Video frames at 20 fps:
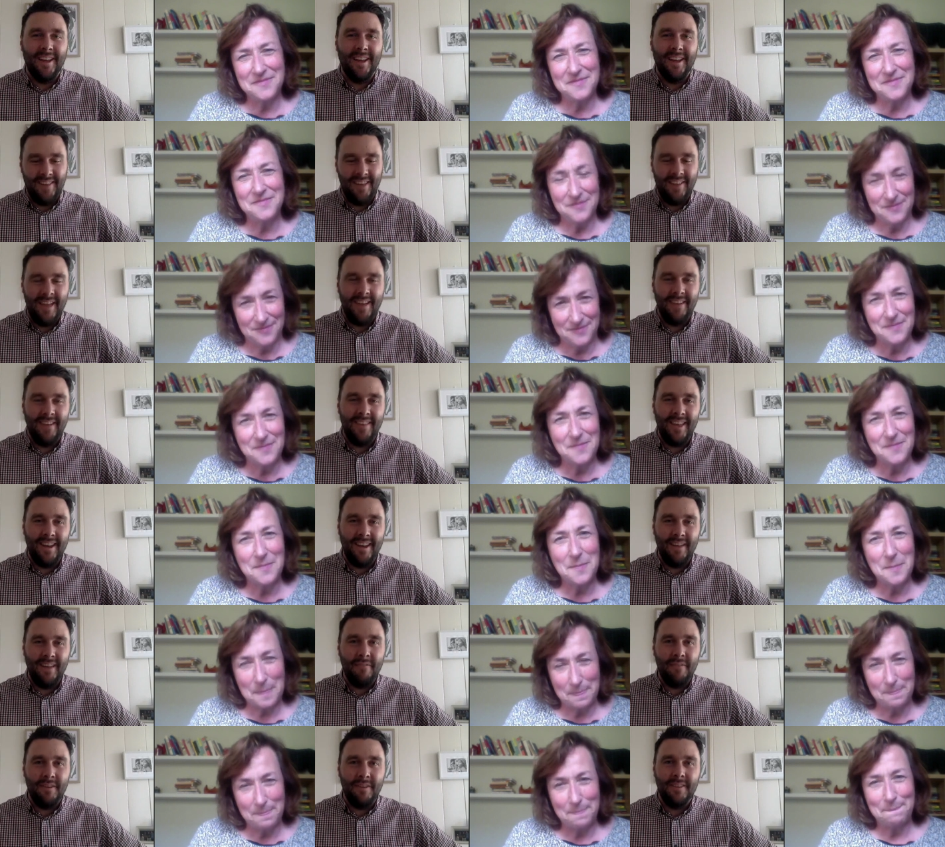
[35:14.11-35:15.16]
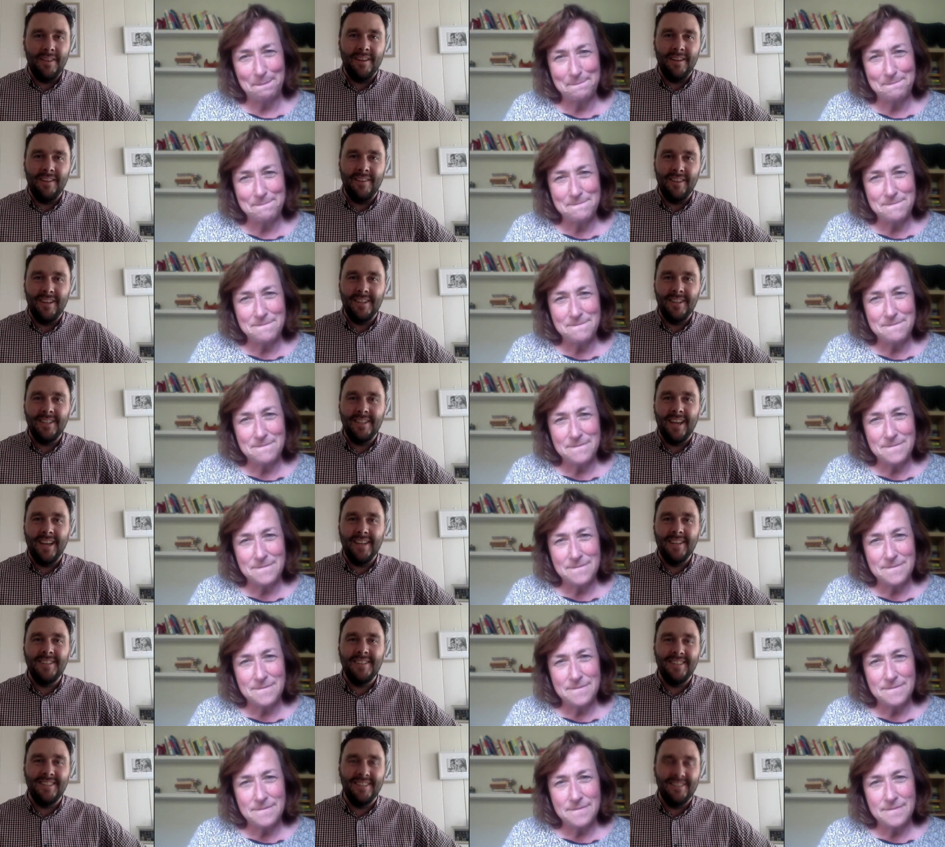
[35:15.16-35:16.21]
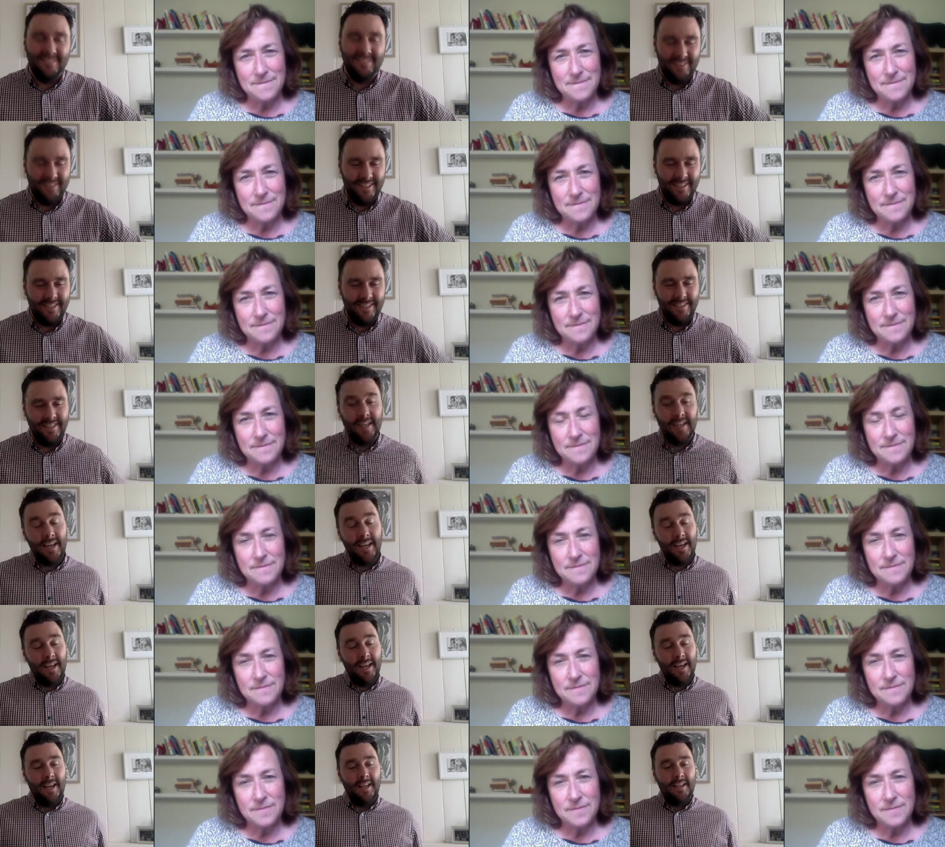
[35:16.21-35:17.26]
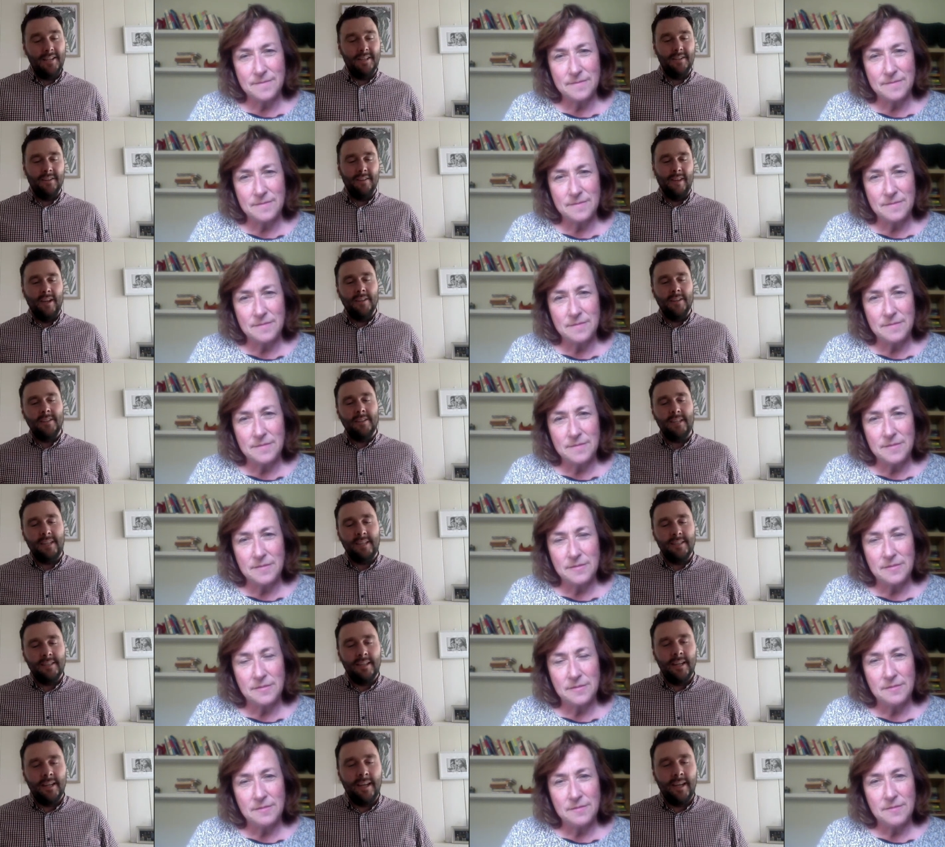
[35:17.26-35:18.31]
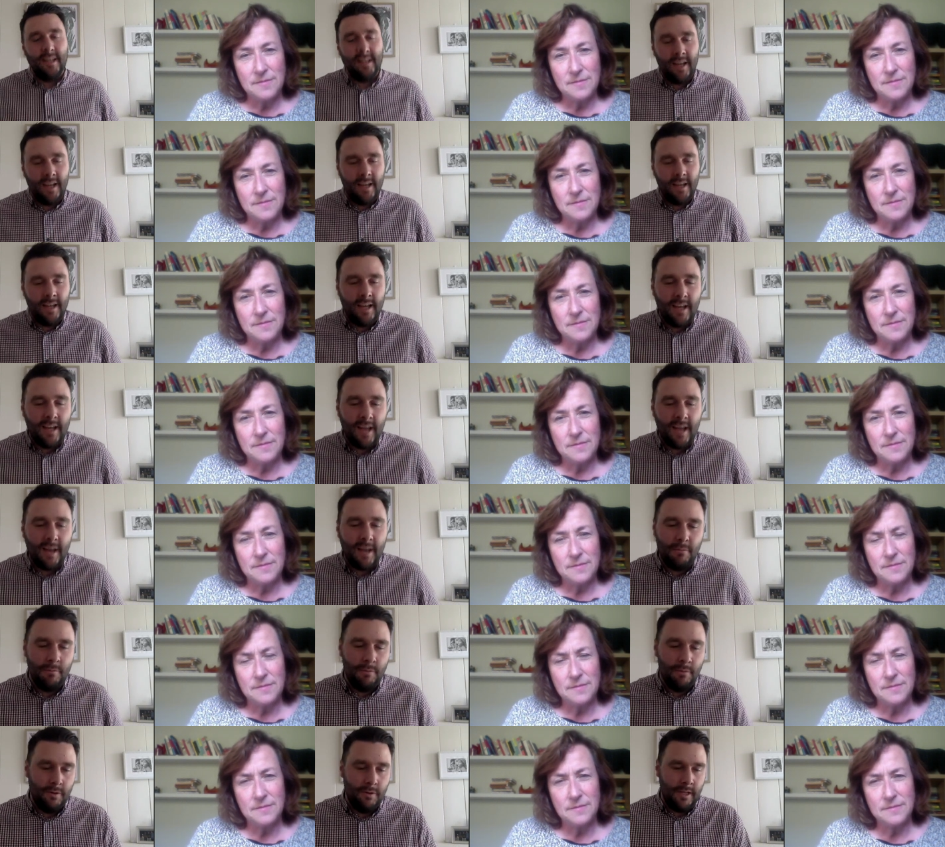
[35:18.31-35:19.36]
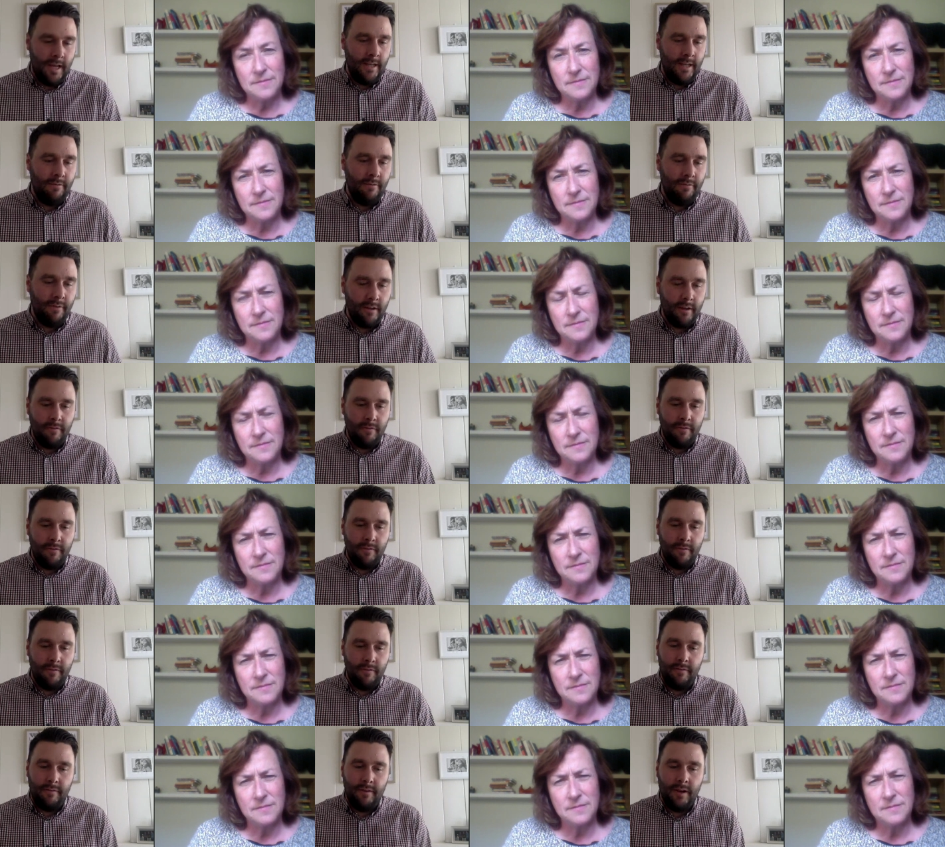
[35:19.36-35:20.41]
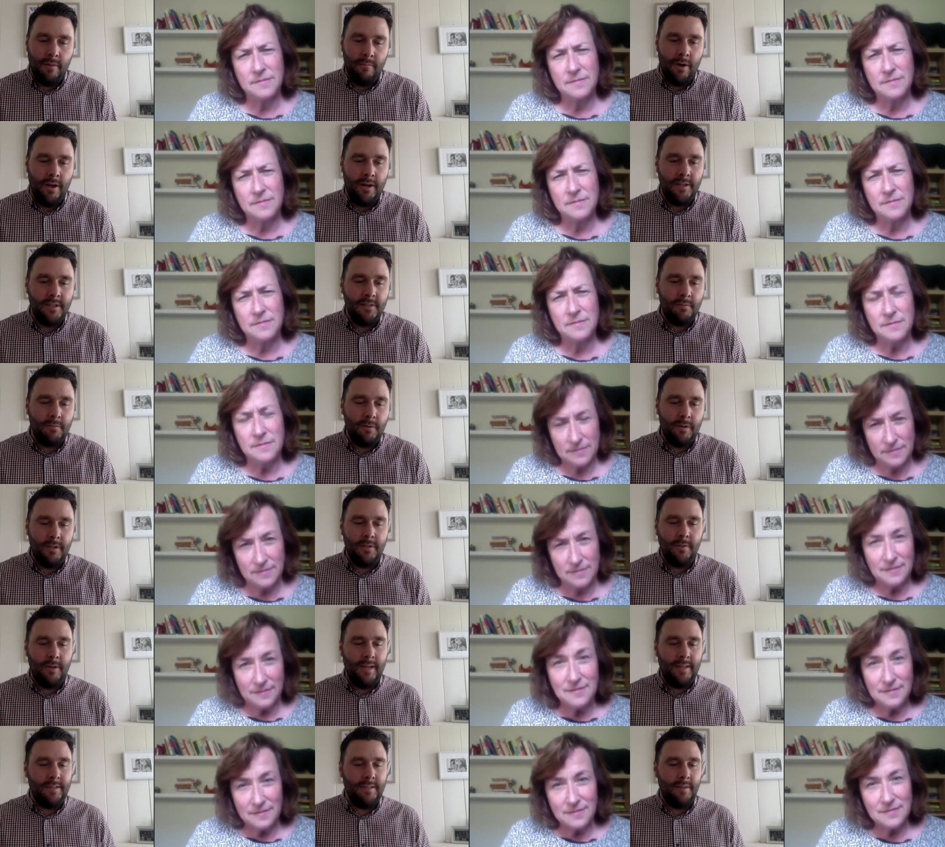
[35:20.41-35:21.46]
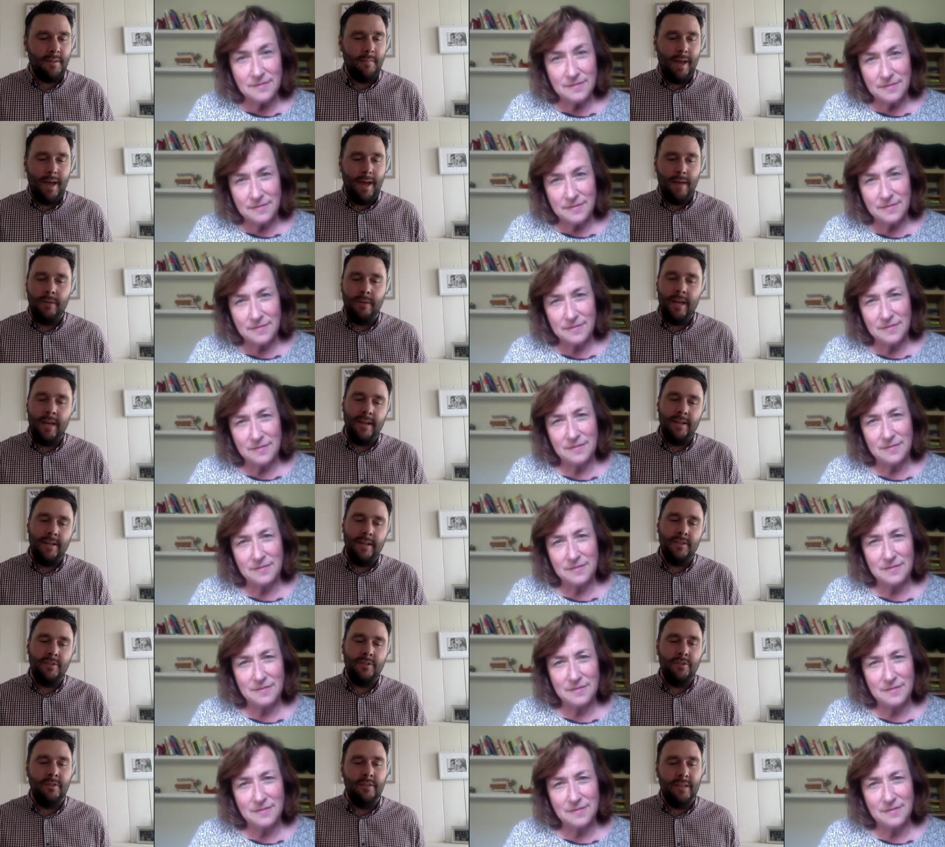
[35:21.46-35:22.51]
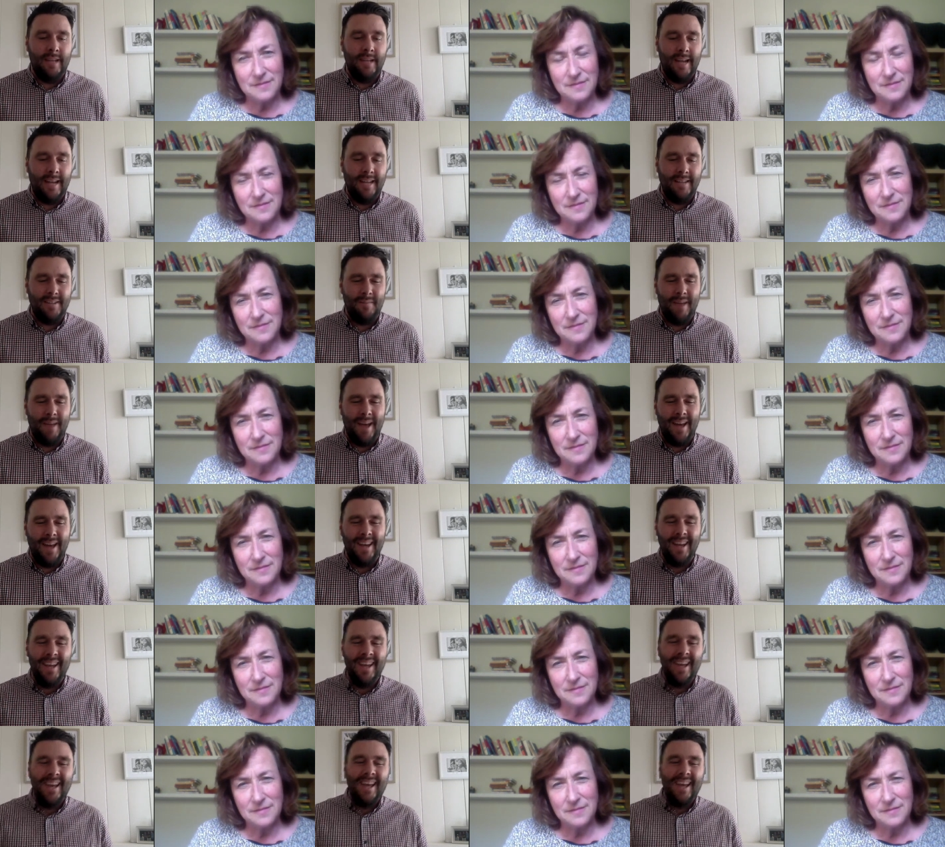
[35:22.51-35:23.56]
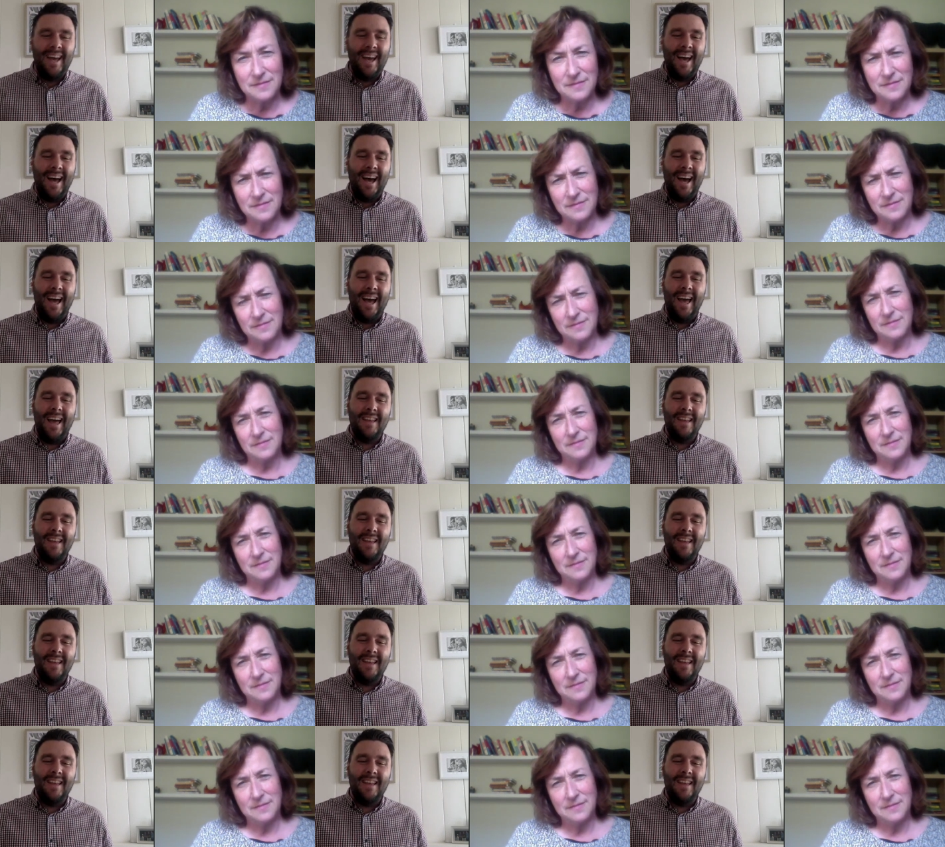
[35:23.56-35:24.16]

Speaker 1: and and that that effort that that it takes in order to to do those things. A, a, a couple more, Cate, if, I, if, if you don't mind. I just wanted to ask about. We had a student that asked about uh,